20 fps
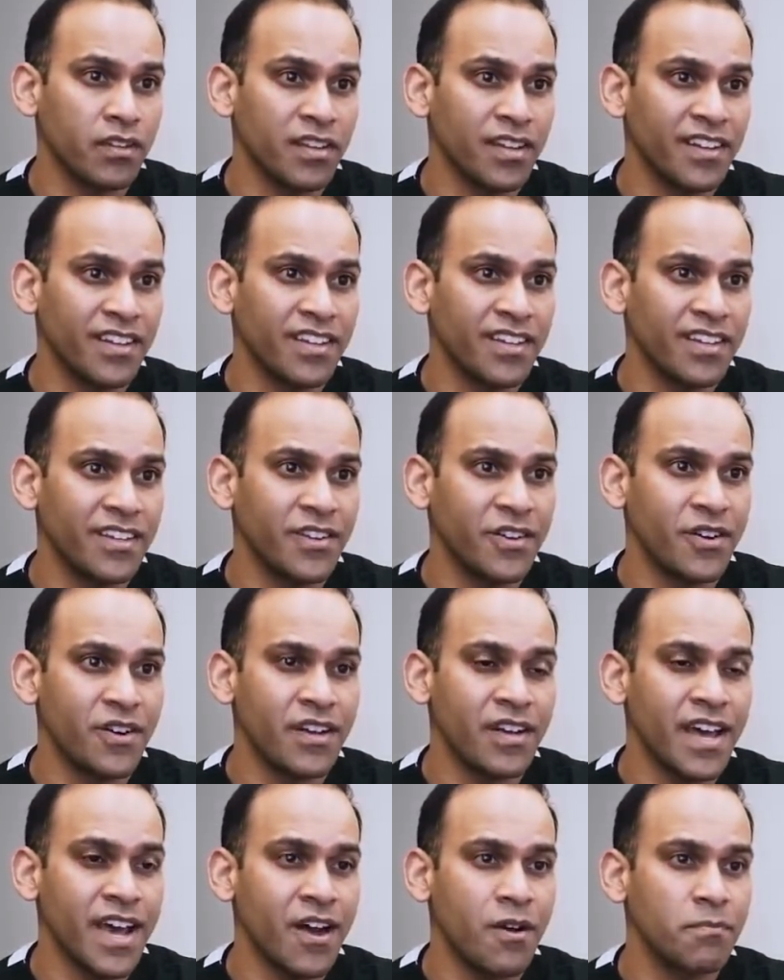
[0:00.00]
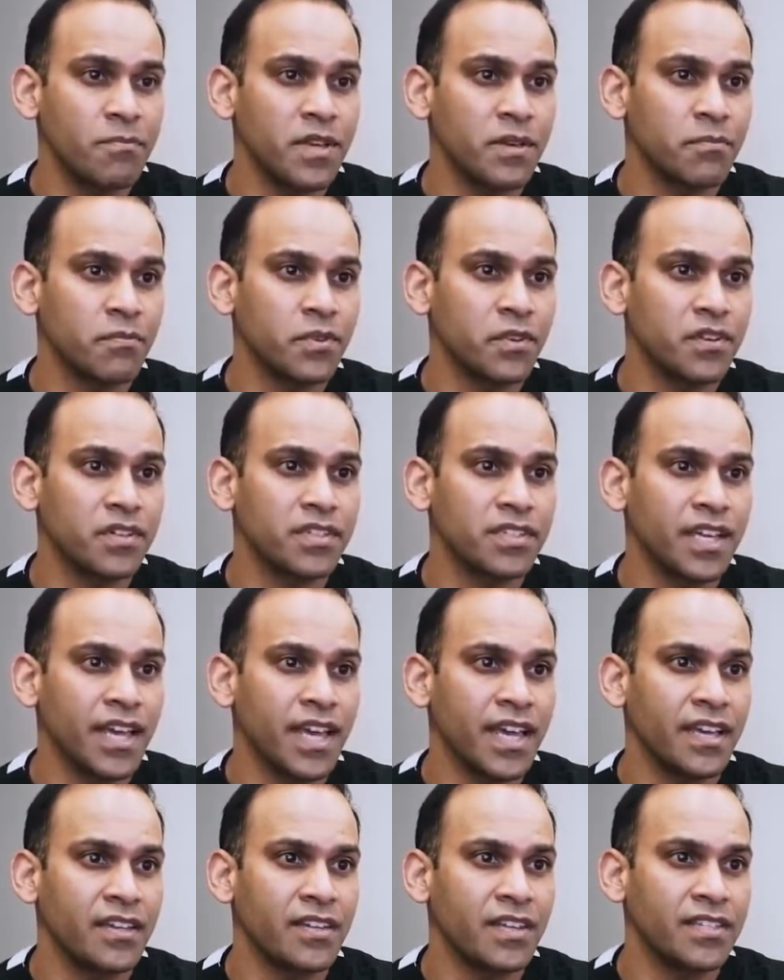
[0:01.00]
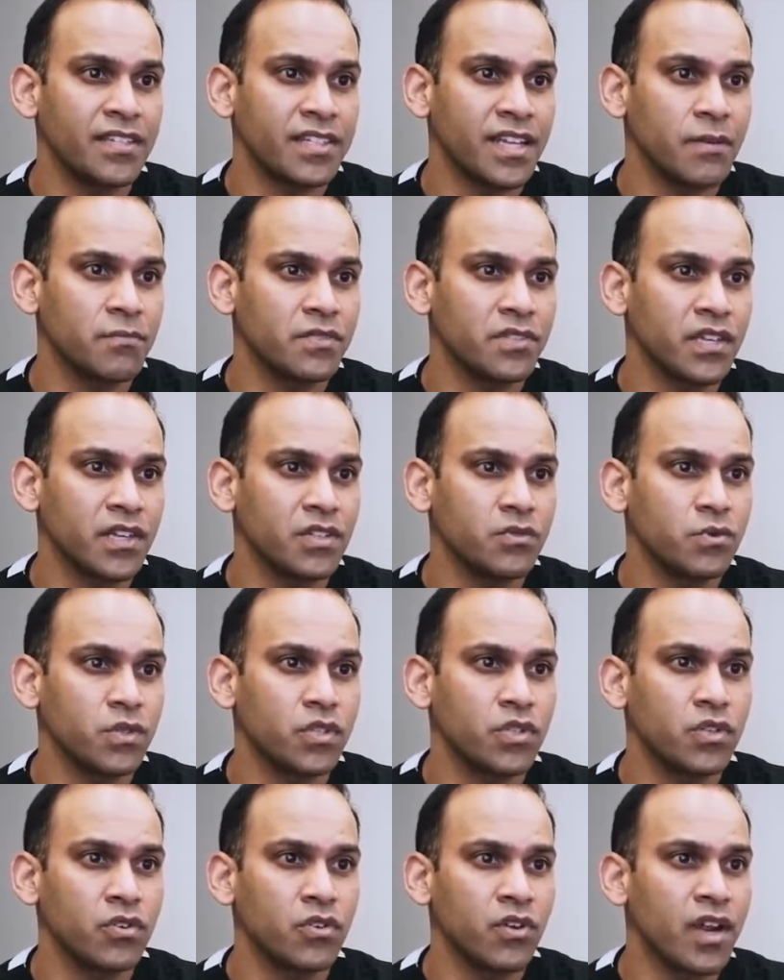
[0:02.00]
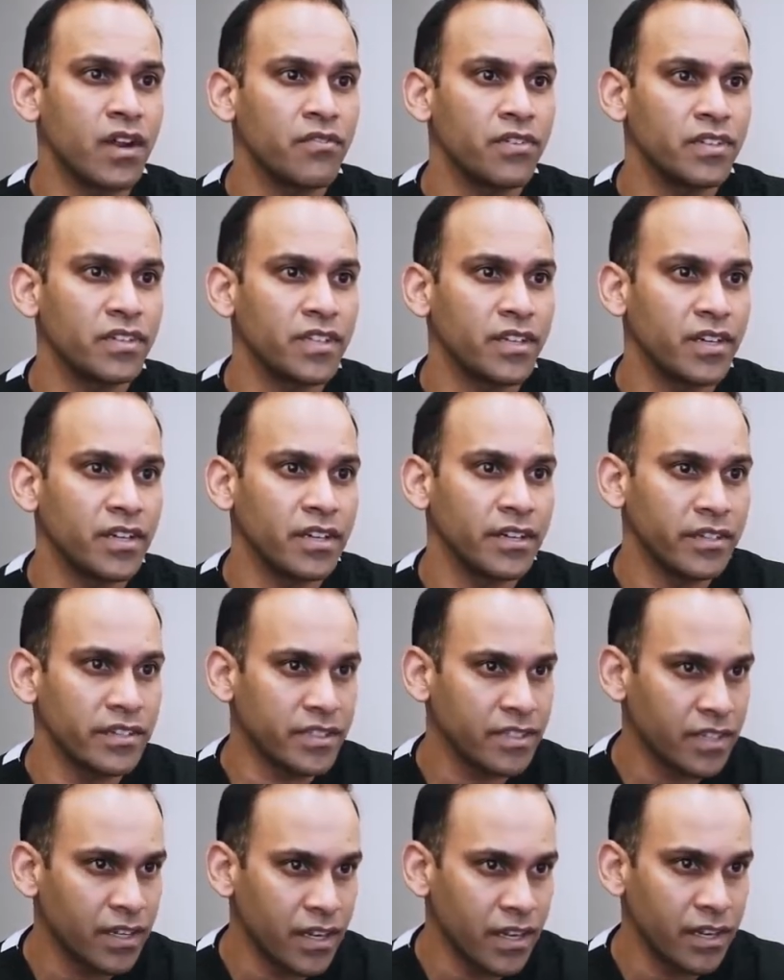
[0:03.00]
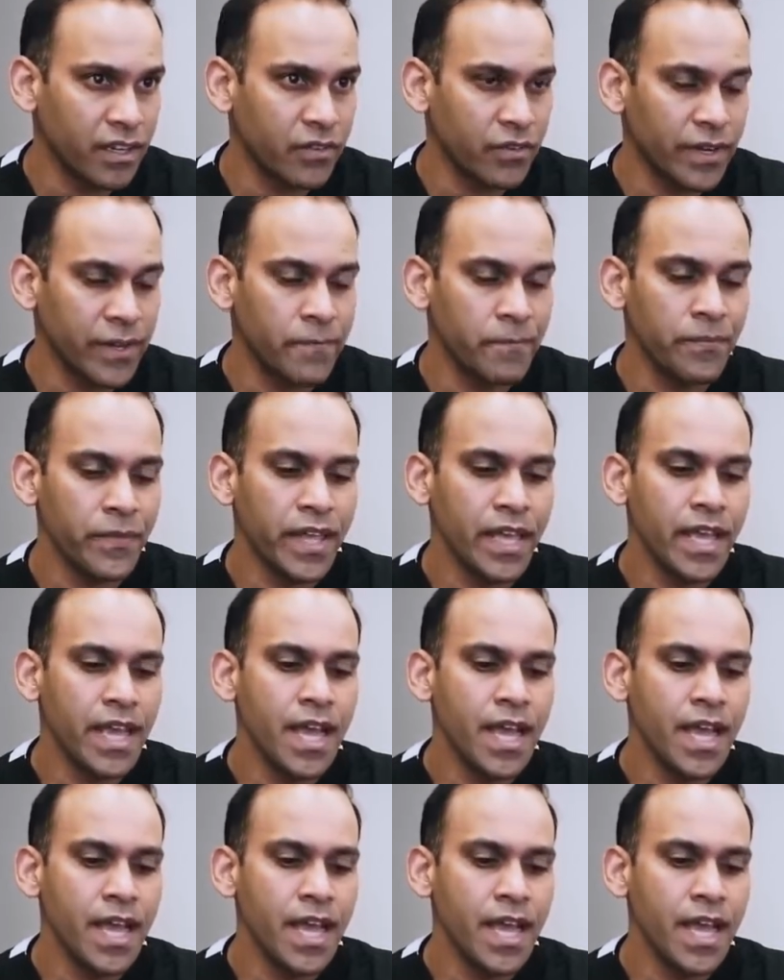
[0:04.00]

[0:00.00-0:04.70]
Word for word: And you know, and now people are saying that stem cells would cure everything under the sun. Right.